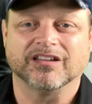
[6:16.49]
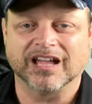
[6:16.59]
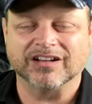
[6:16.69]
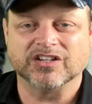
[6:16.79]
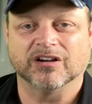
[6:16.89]
You
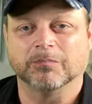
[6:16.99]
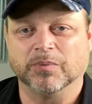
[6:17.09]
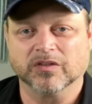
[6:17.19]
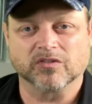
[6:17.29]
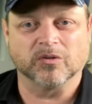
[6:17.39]
got your
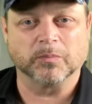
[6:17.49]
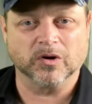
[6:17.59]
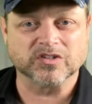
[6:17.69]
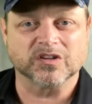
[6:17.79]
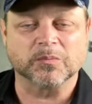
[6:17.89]
pistol
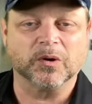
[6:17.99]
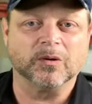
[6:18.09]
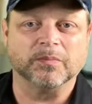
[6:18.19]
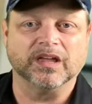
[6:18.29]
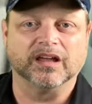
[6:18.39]
purchase
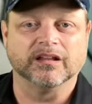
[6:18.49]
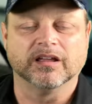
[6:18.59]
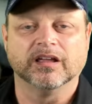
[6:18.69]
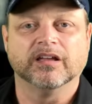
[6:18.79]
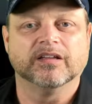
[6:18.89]
permit,
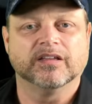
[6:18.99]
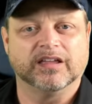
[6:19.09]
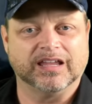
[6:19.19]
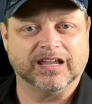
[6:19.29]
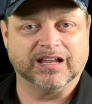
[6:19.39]

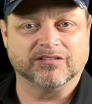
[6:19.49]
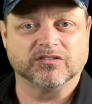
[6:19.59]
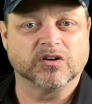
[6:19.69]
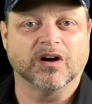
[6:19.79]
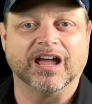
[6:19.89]

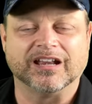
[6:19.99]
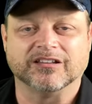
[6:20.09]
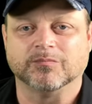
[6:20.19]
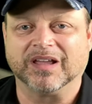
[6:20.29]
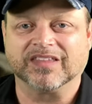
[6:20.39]
and go ahead
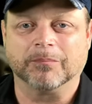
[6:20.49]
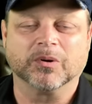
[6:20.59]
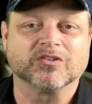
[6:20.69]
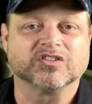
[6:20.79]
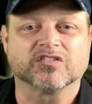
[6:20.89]
and make that
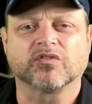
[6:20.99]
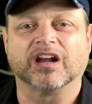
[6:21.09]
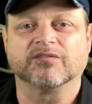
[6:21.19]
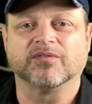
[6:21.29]
purchase, try to